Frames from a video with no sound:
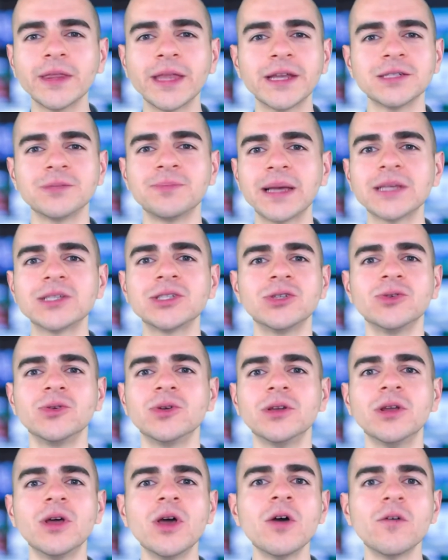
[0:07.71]
that is best
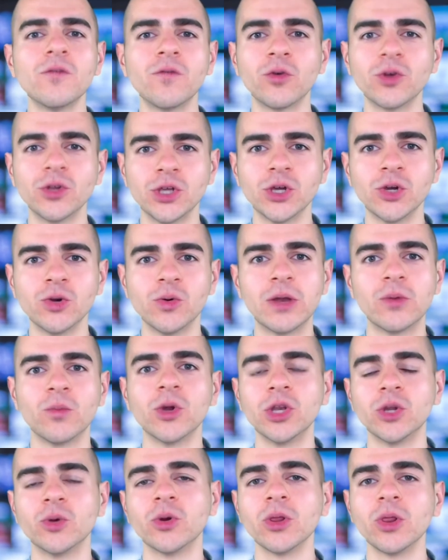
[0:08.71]
suited for you and
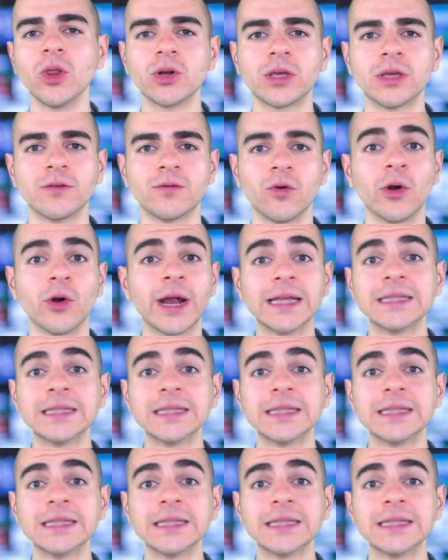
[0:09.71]
what you are looking for.